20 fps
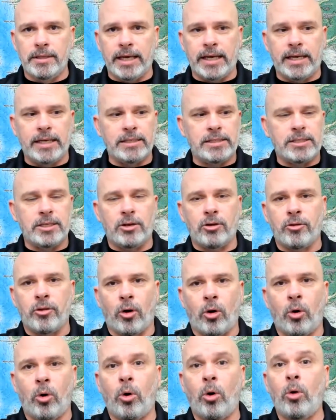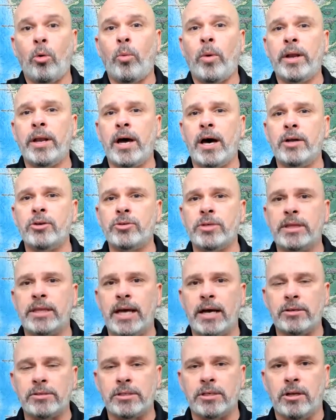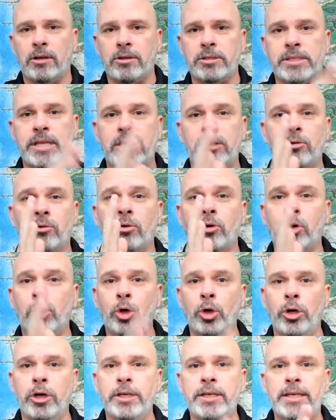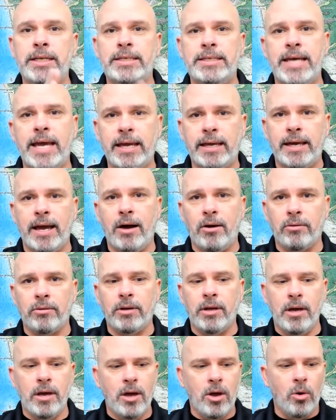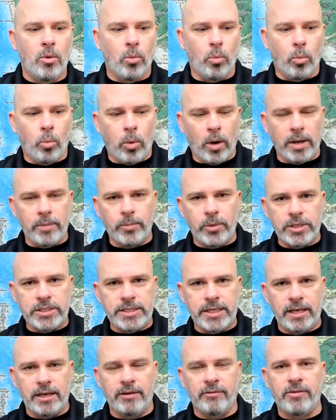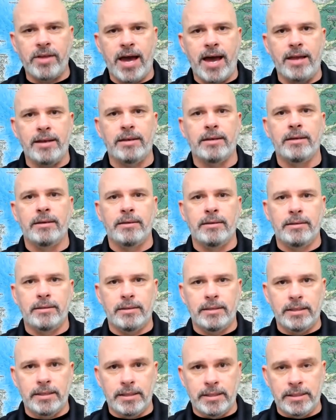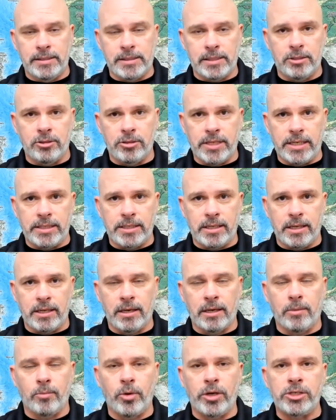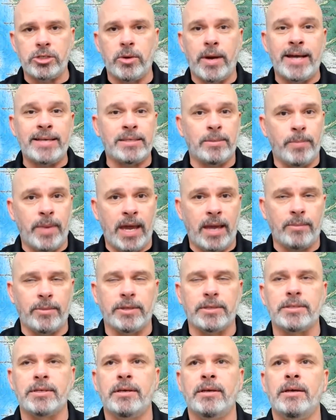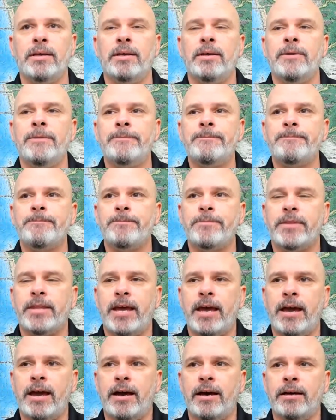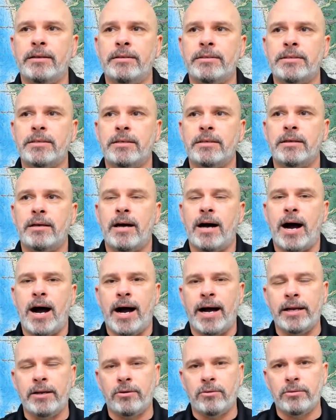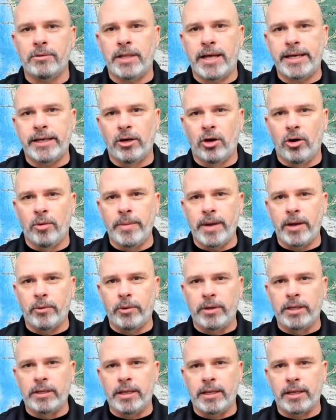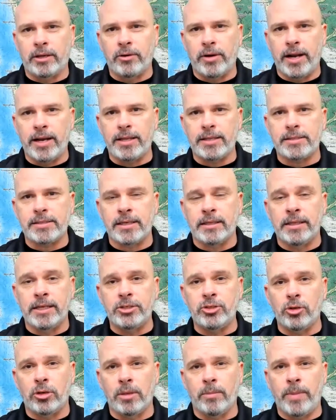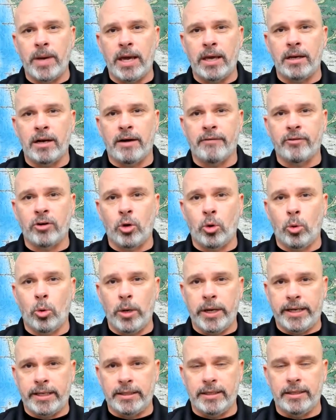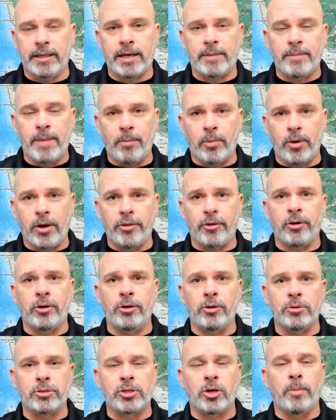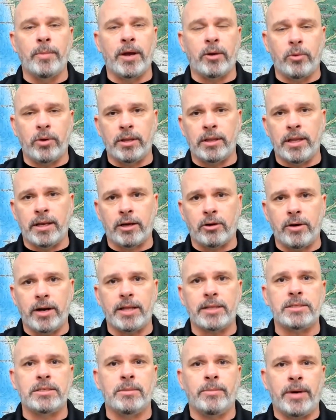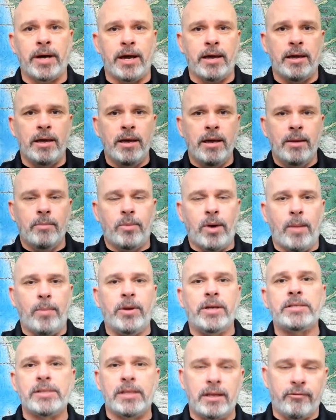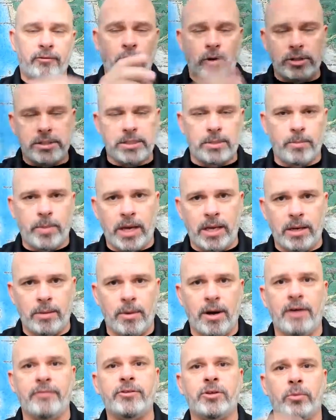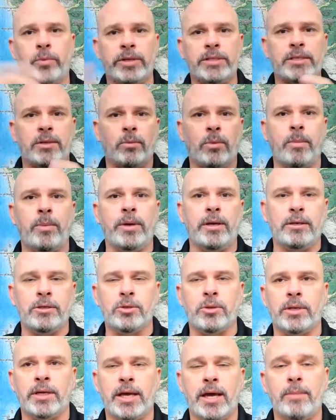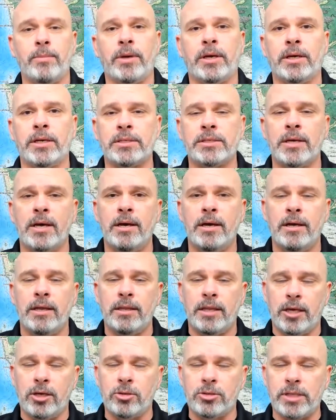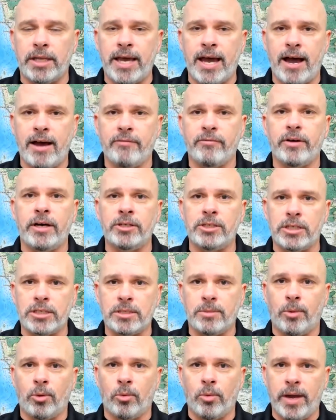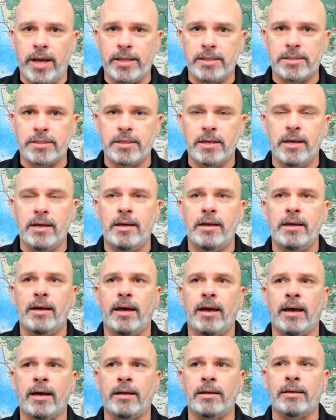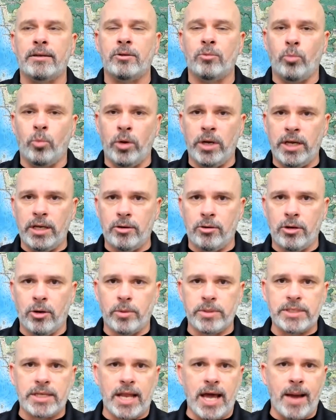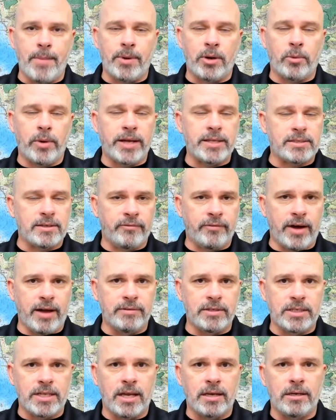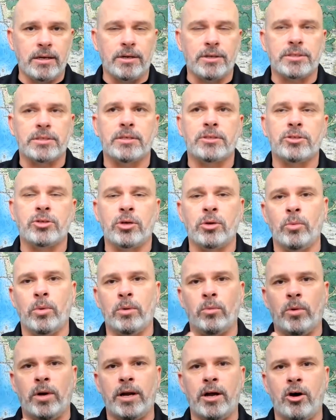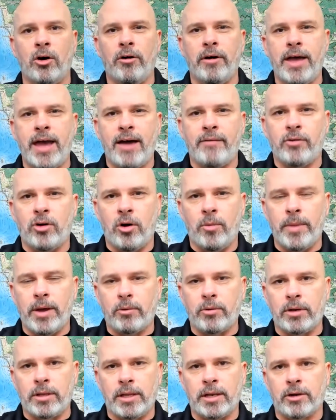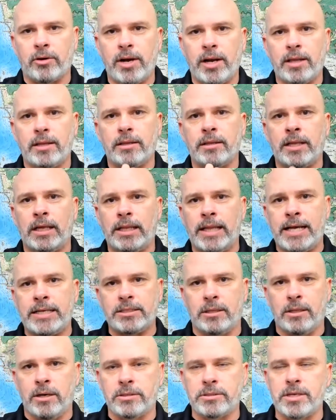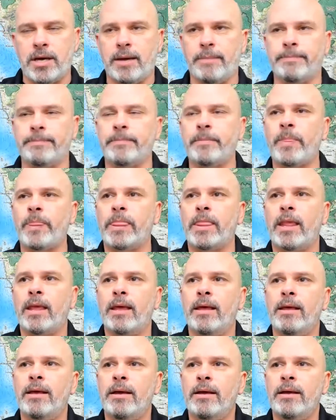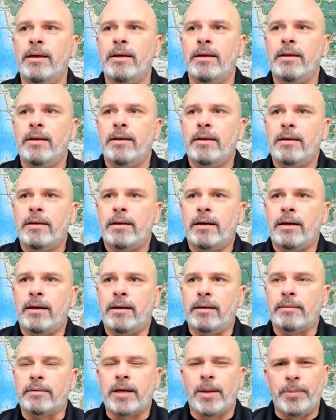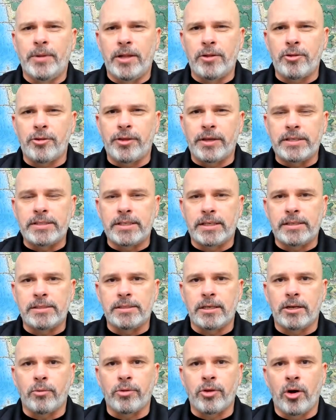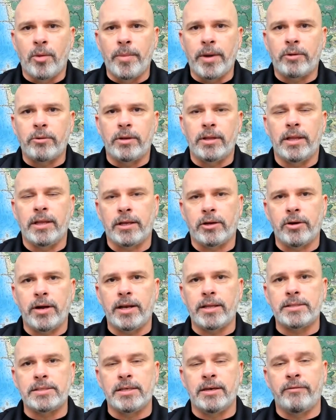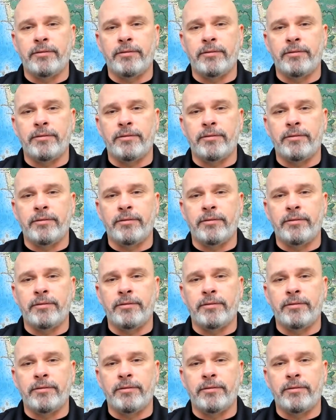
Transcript: They consider the whole $100,000 that you could take out, 1% of that is in your debt to income ratio as a payment. And I don't like home equity line of credits unless you can pay it off quickly. Like my brother who used home equity line of credits to buy properties and then he focused and paid them off to rinse and repeat and do it again because they usually have adjustable rates. And we don't know what's going to happen to rates in five to 10 years. So you wouldn't want to have a home equity line of credit that lasts a long time. Uh, a couple other things to consider with home equity line of credits.